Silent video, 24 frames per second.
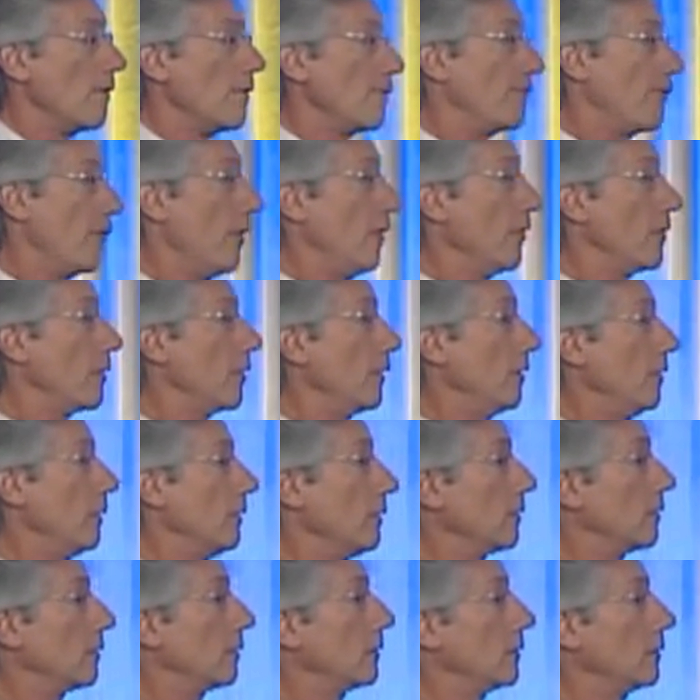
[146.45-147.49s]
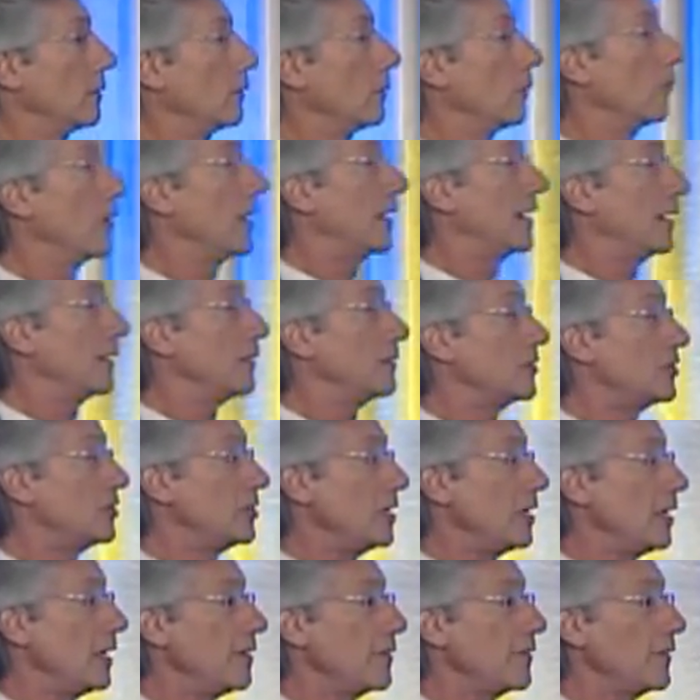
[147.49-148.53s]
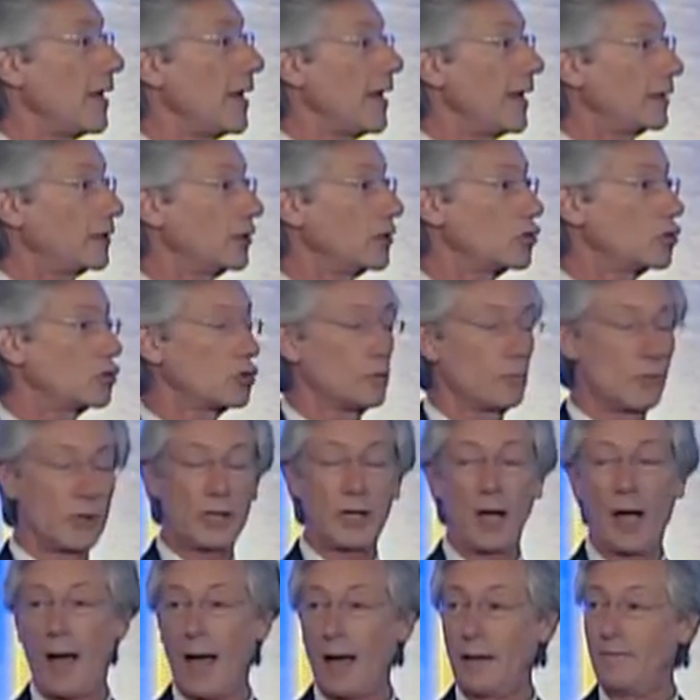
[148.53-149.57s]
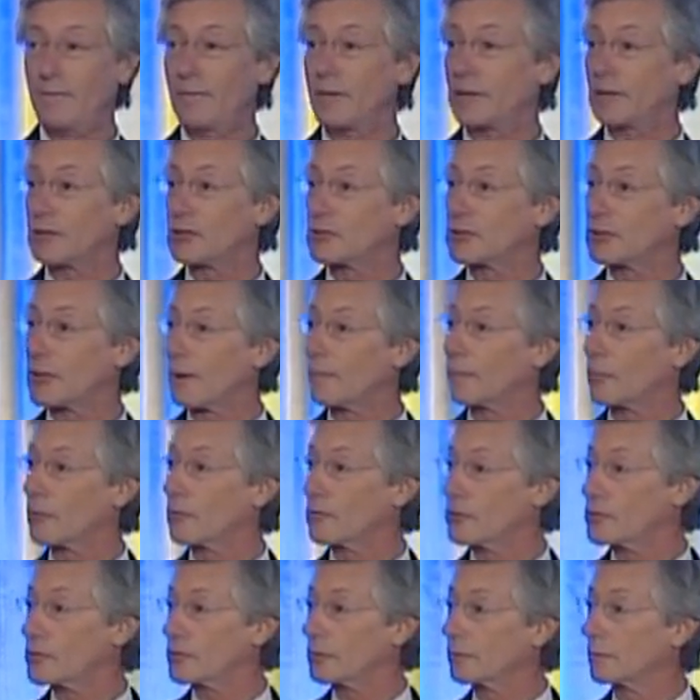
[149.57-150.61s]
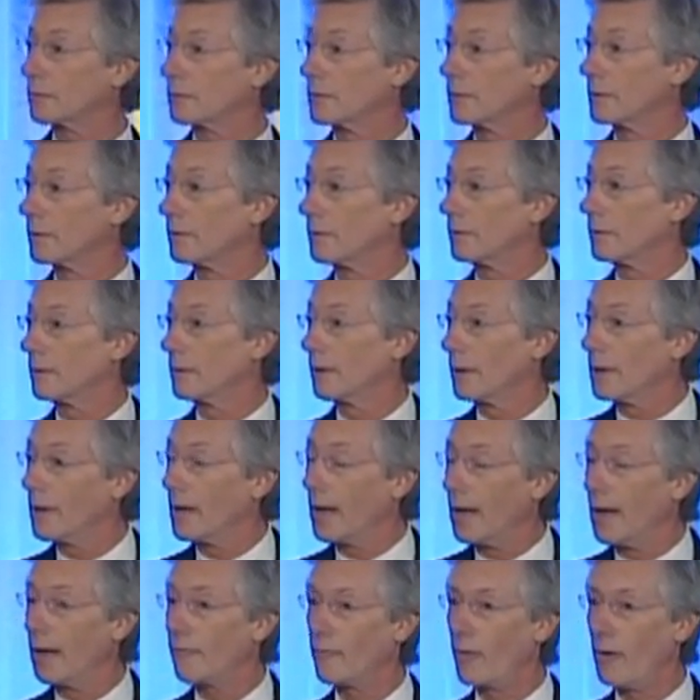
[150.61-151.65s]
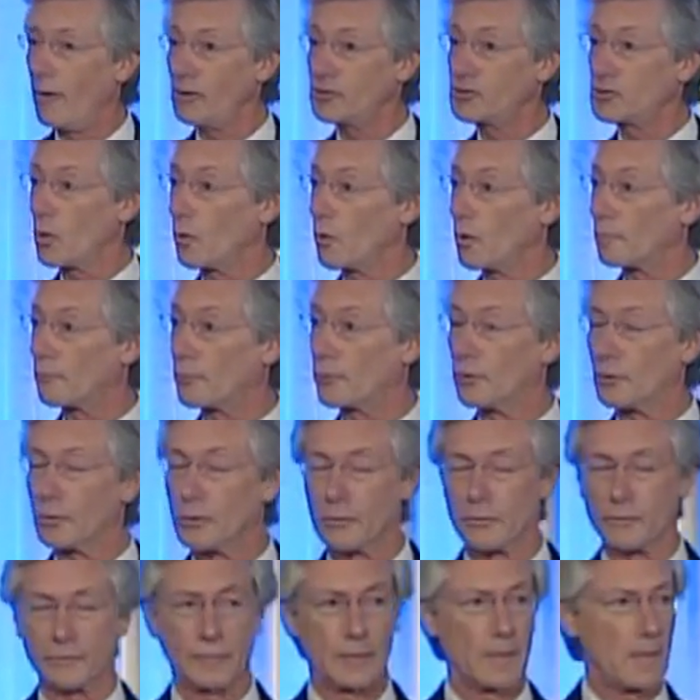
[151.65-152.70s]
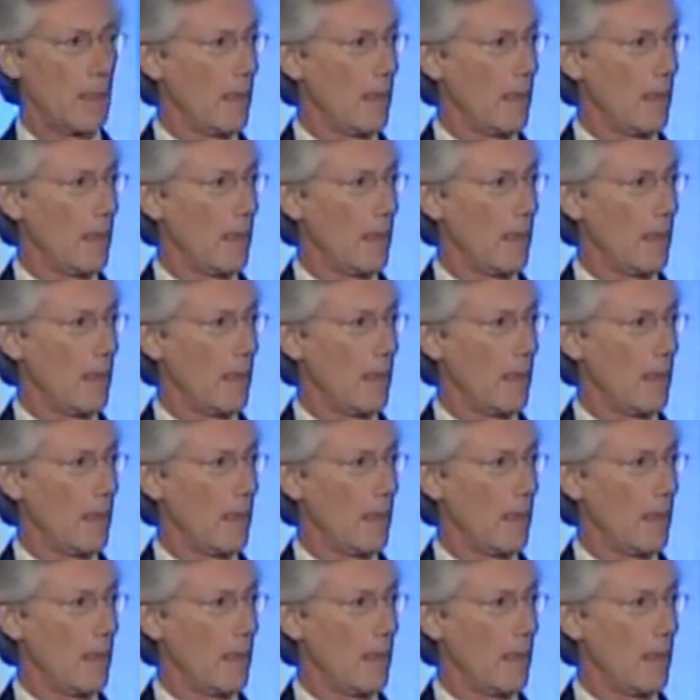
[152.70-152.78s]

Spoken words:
Further, we can see that consumer confidence numbers have also improved.